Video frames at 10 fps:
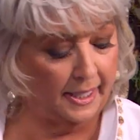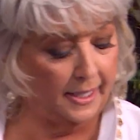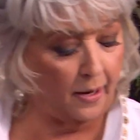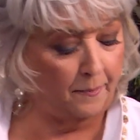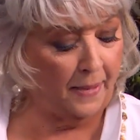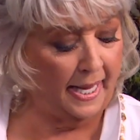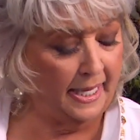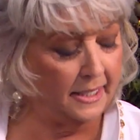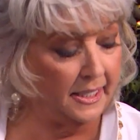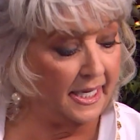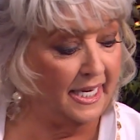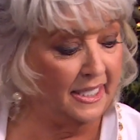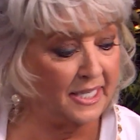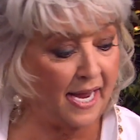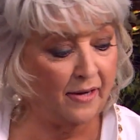get our pan to
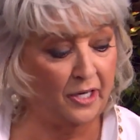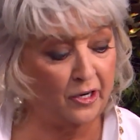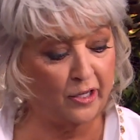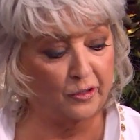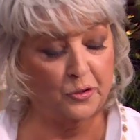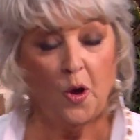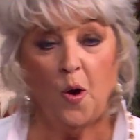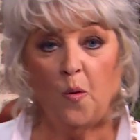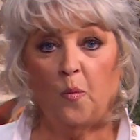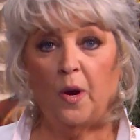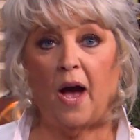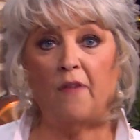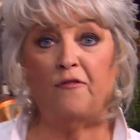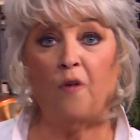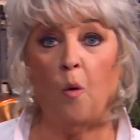heating down here because we
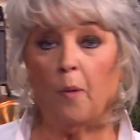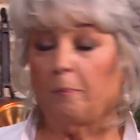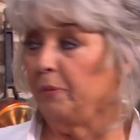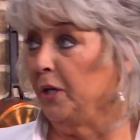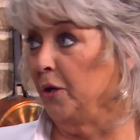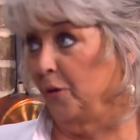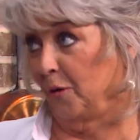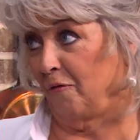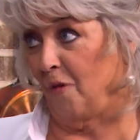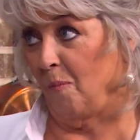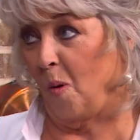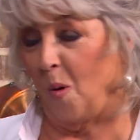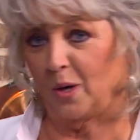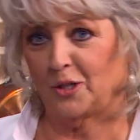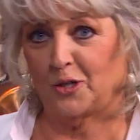got four beautiful pork